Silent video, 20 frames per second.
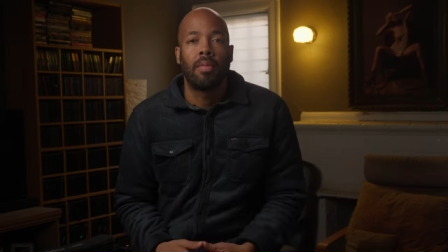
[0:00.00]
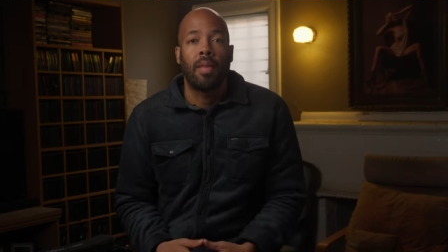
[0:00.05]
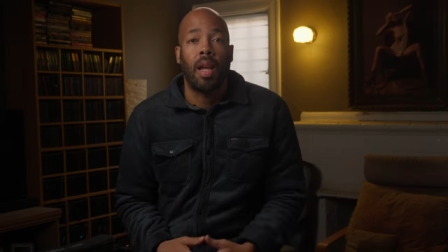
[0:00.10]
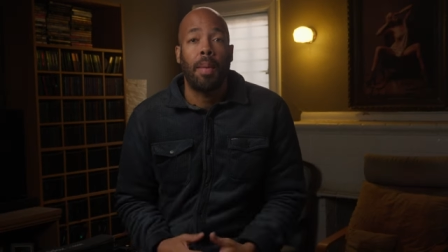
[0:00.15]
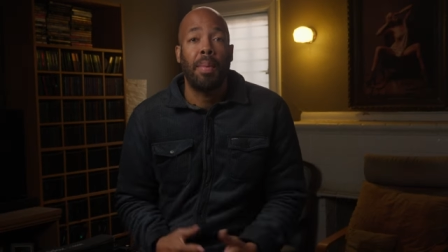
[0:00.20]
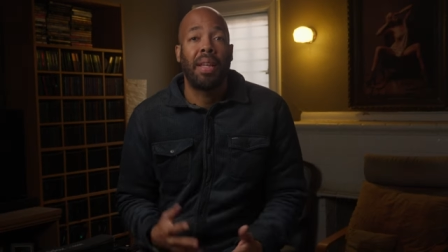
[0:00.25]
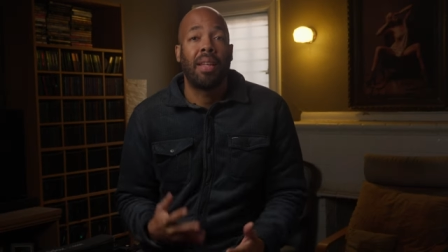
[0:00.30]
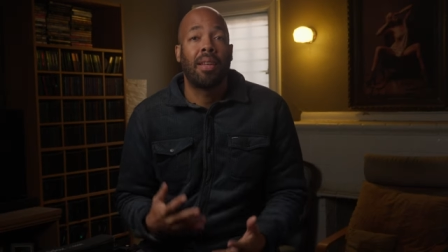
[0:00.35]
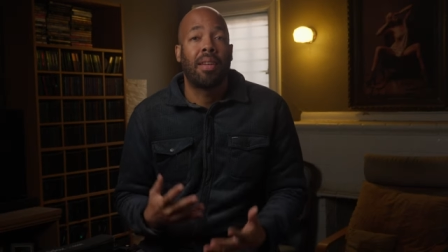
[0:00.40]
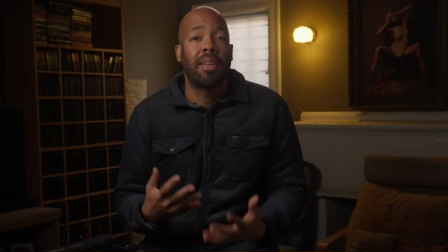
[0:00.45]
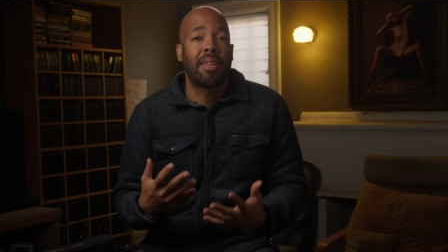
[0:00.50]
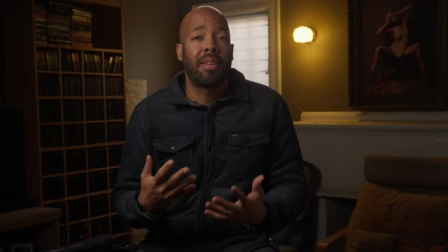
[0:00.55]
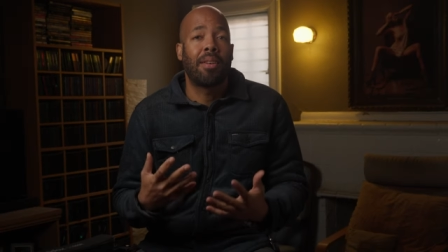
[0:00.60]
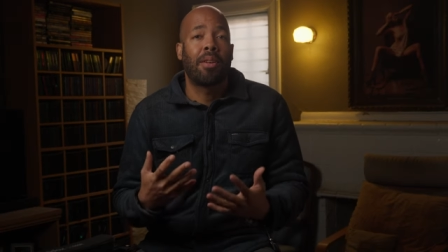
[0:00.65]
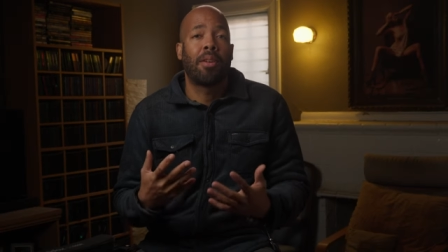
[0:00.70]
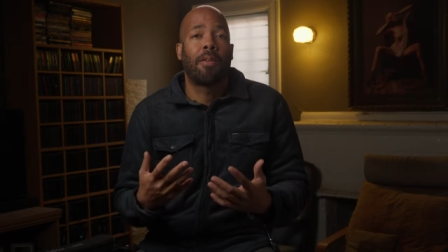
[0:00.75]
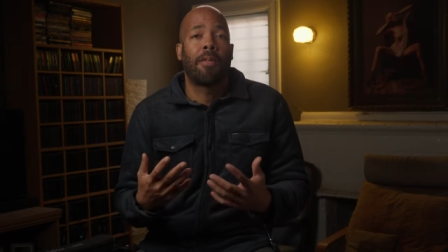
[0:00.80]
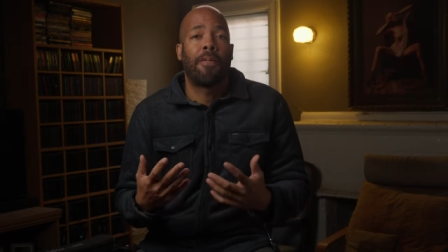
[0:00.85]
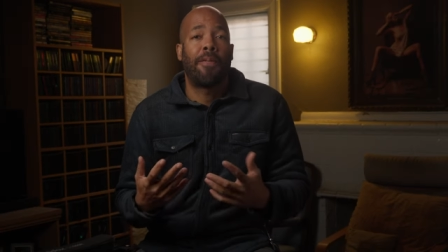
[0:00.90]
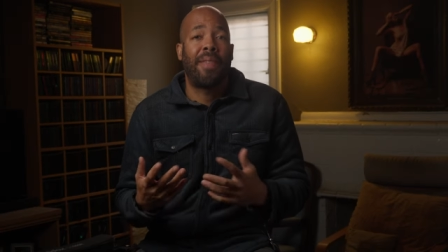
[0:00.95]
I mean,
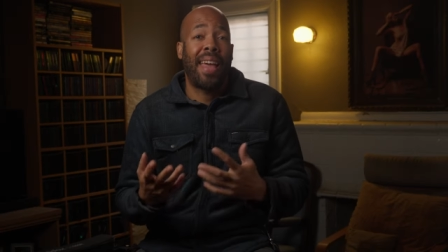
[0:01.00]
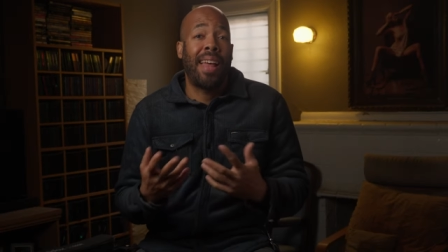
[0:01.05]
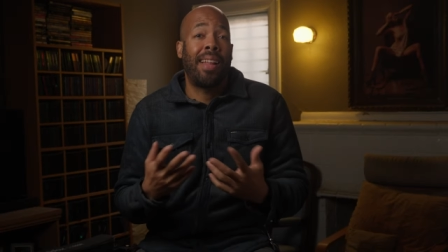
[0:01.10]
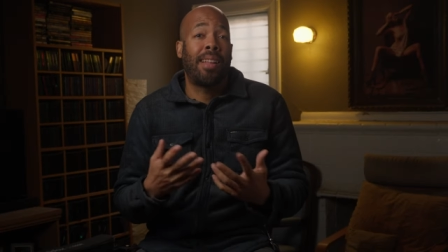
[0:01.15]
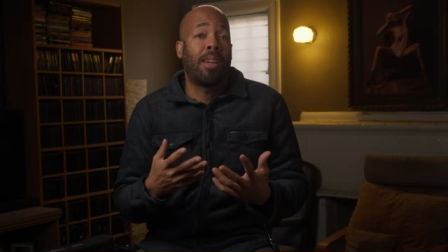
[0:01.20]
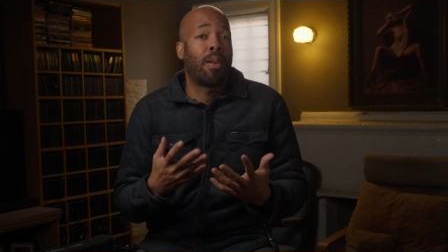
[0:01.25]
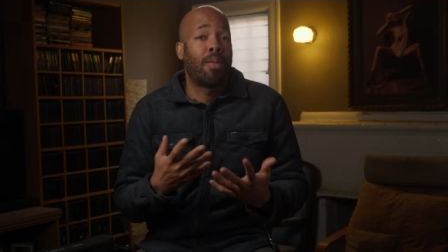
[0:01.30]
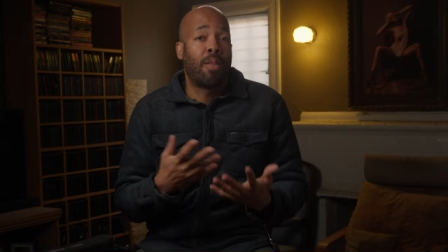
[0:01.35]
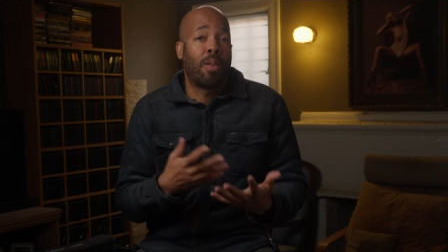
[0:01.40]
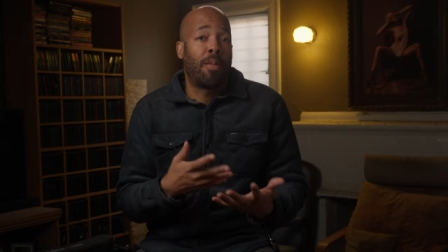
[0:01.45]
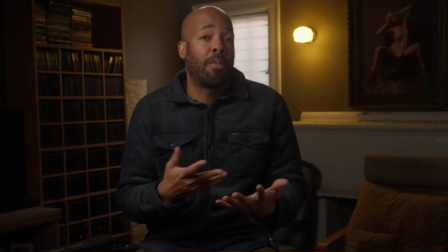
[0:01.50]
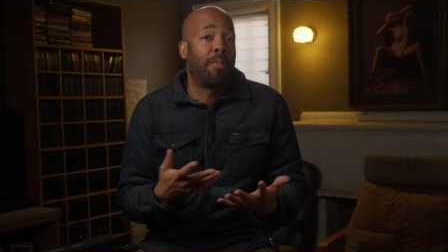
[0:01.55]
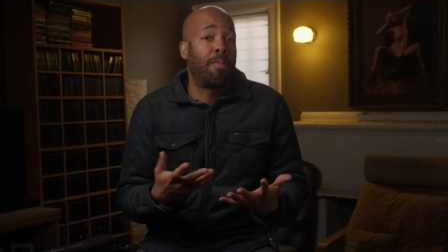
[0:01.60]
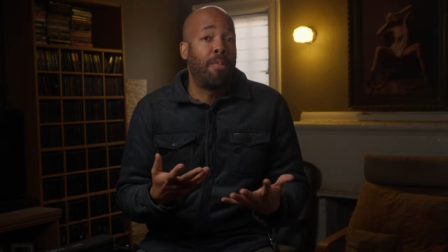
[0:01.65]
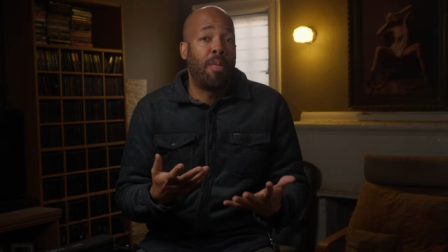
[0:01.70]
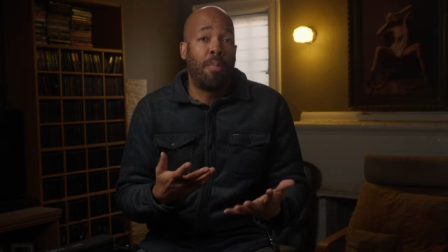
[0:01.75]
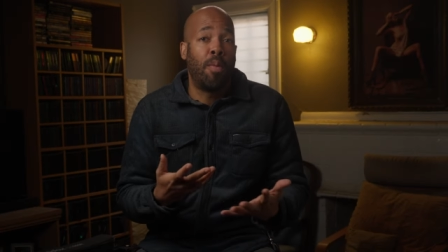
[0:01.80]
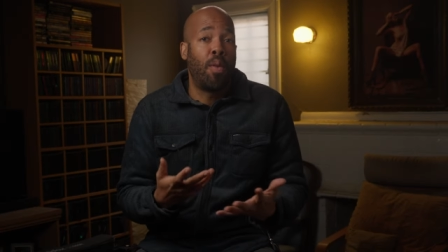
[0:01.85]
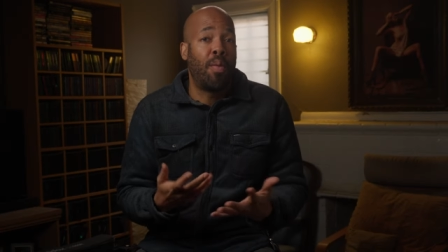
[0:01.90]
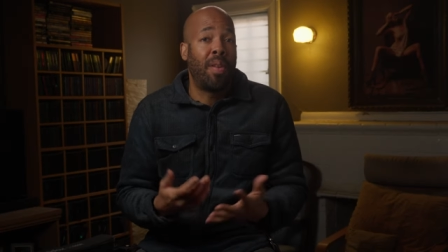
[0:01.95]
considered a failure of
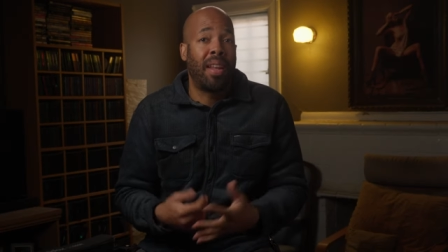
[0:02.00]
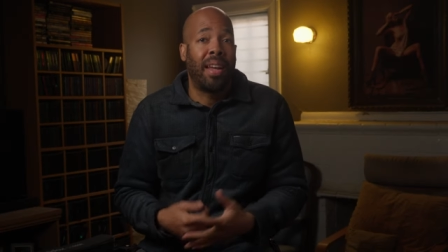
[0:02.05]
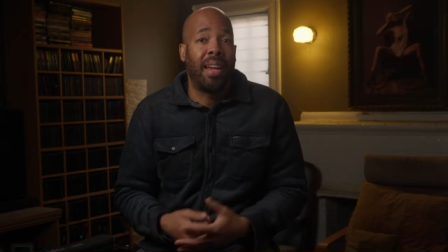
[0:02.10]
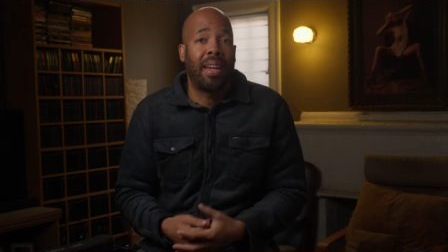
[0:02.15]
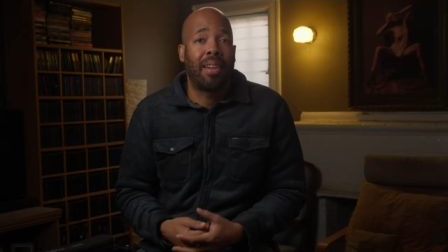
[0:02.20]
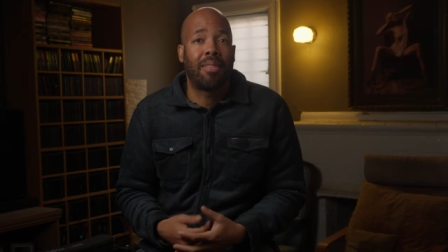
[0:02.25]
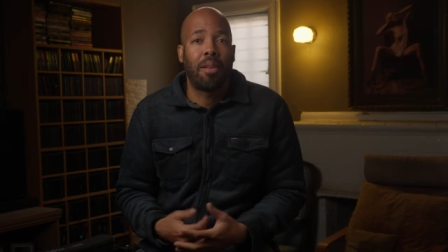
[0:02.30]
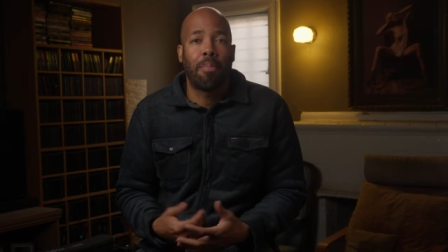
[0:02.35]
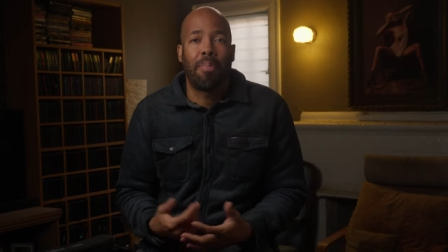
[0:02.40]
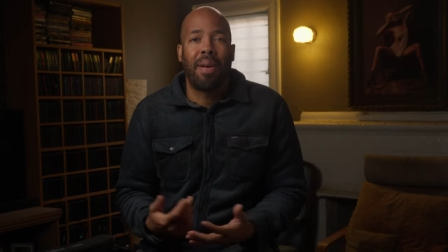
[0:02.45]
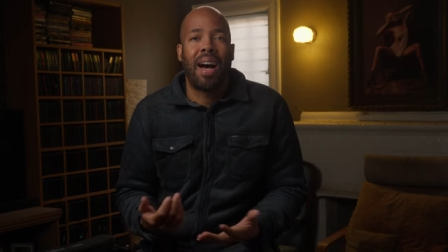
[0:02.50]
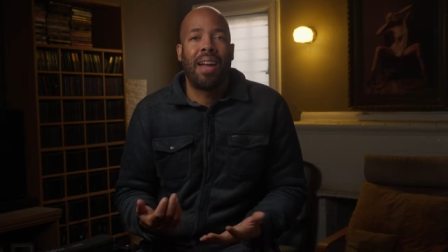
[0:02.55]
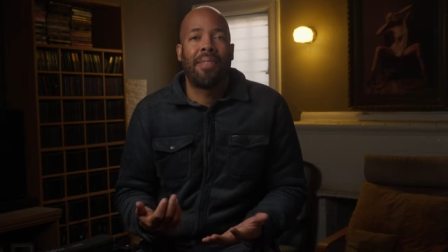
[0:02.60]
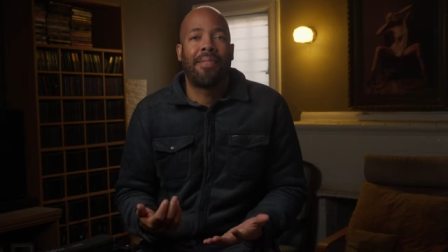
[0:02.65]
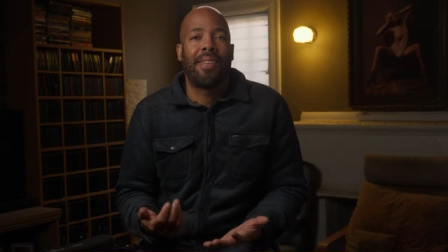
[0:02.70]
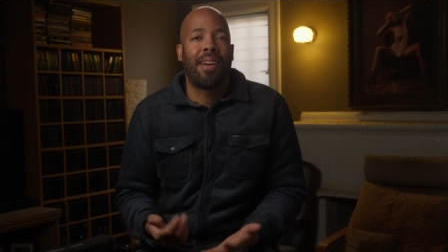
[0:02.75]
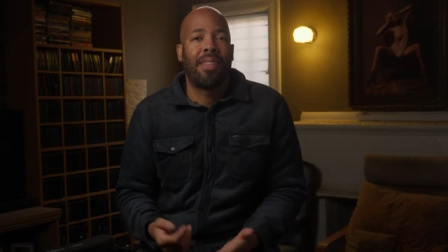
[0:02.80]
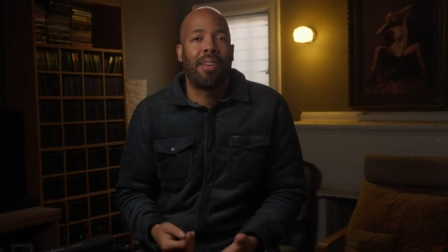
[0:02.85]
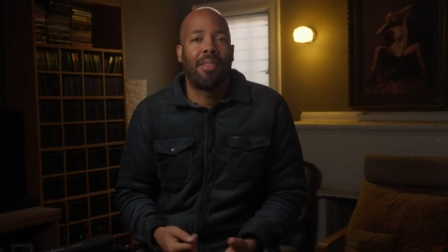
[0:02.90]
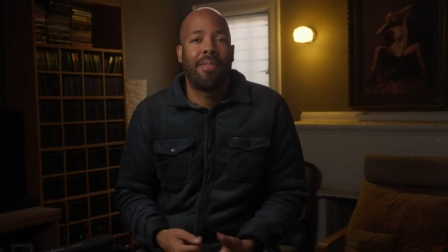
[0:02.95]
a movie like The
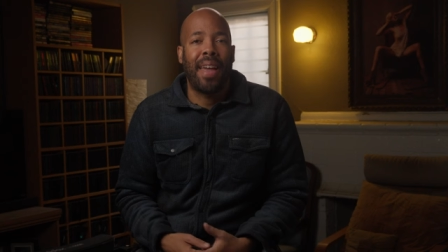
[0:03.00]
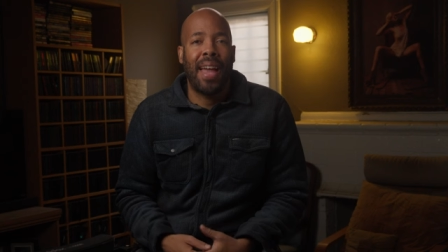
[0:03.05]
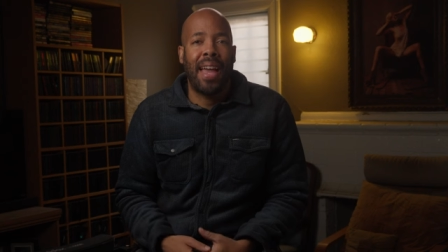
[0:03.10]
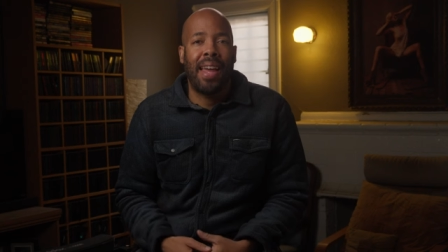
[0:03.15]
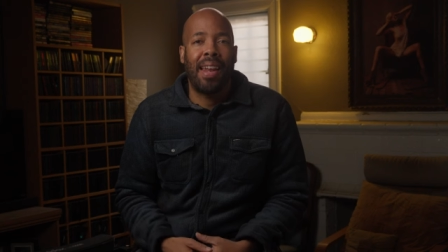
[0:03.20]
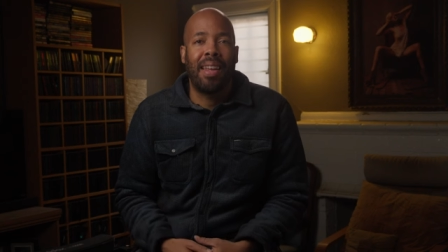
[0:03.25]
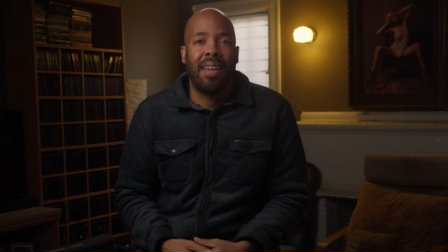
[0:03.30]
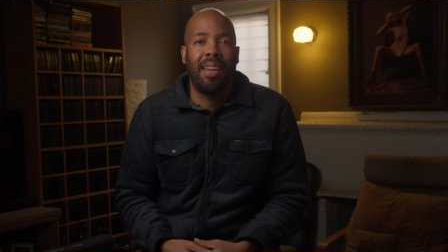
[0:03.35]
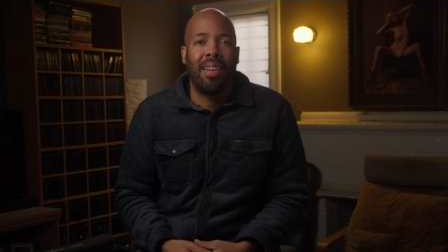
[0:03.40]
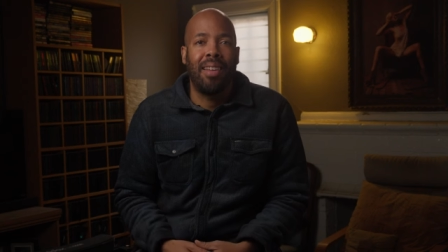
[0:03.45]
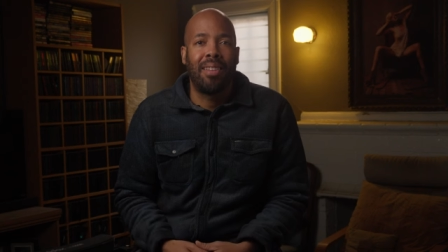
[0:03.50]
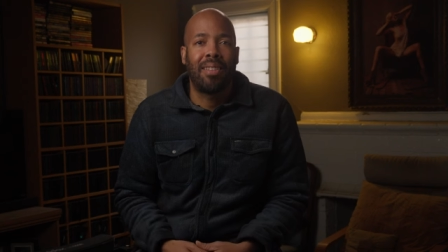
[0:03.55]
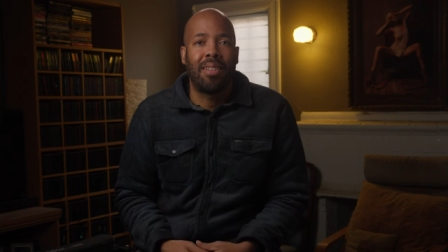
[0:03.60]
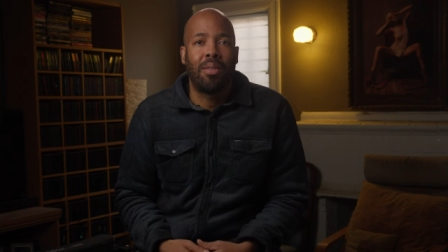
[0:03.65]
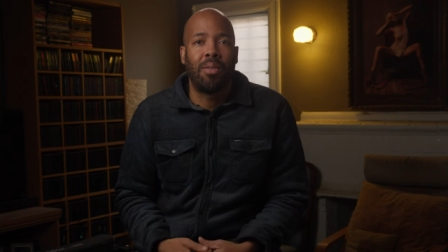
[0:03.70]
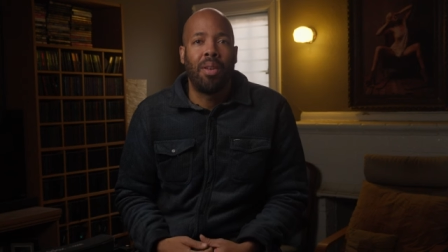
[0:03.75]
Bonfire of the Vanities,